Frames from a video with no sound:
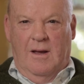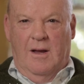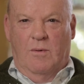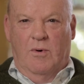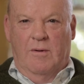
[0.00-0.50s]

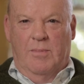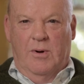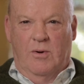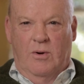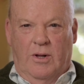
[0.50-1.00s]
It would have
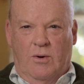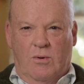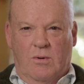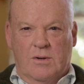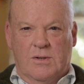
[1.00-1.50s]
been early
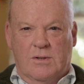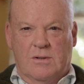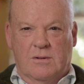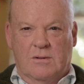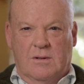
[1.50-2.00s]

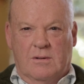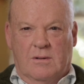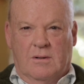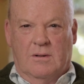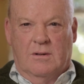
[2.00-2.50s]
August,
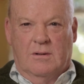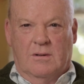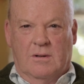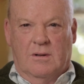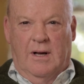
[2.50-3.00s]

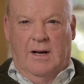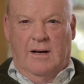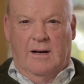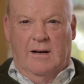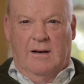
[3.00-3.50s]

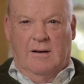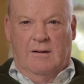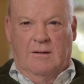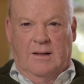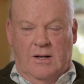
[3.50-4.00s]

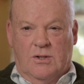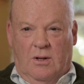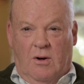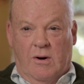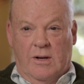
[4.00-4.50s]
late
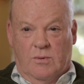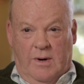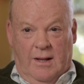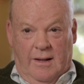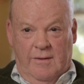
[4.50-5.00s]
July
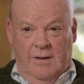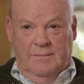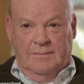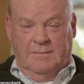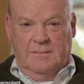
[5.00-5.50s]
2011.
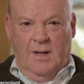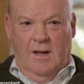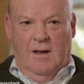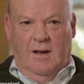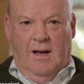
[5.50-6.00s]

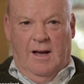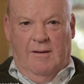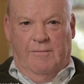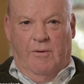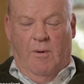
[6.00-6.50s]

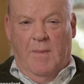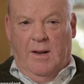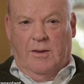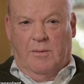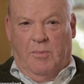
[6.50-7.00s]
For a
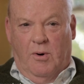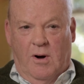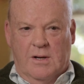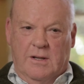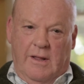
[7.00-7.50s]
month
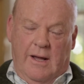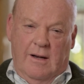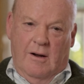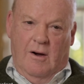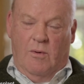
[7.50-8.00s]
prior to
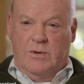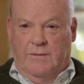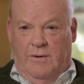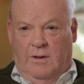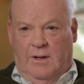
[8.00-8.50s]
that, I was
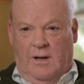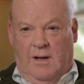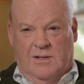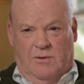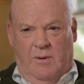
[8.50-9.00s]
feeling
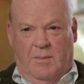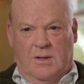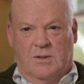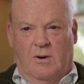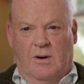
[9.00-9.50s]

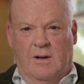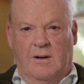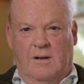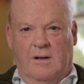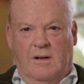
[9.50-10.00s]
extremely tired,